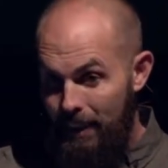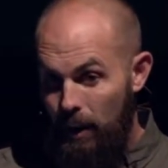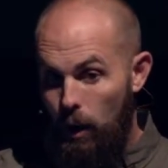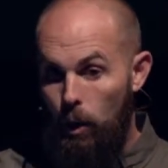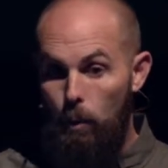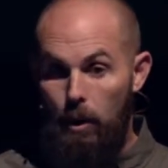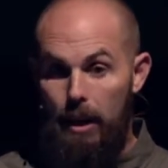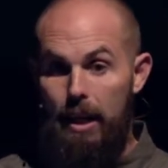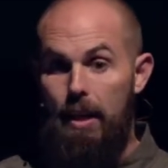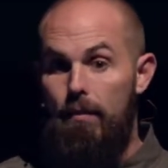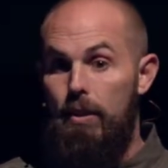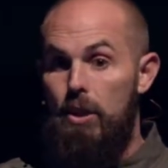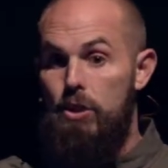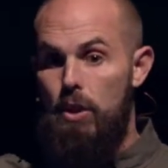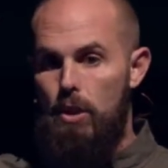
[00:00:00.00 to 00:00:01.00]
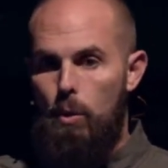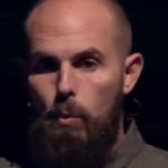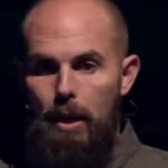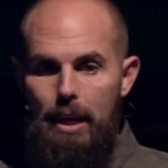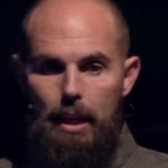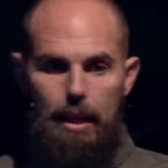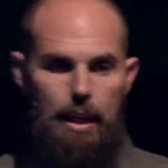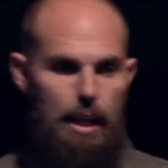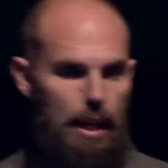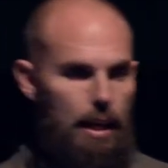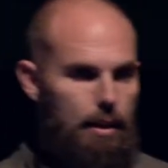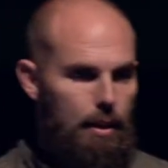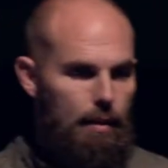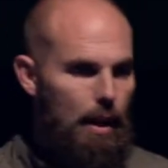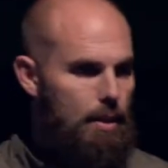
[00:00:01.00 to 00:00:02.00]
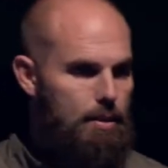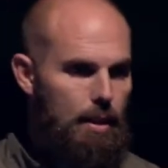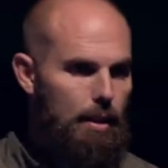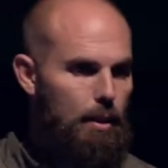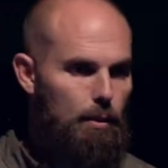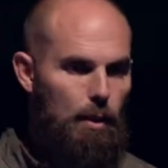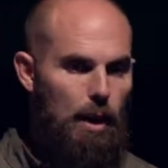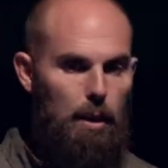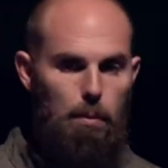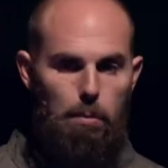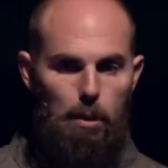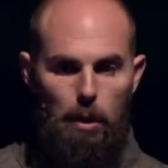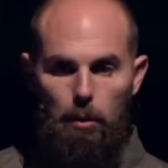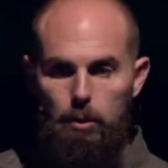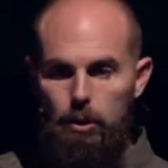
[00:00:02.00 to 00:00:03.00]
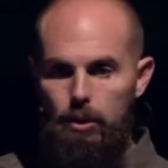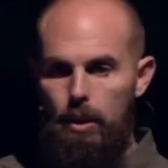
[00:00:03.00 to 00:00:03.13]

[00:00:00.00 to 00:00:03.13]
or we're giving so that we can get, and that's not the right approach.